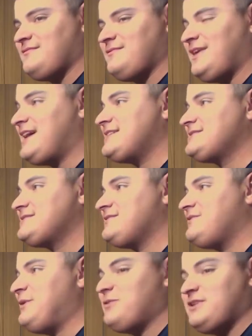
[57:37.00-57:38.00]
Yes.
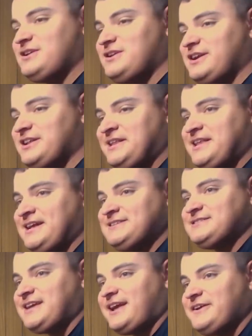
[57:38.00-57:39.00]
Wait, what did Dark Dan
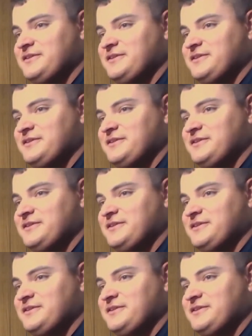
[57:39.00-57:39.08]
say?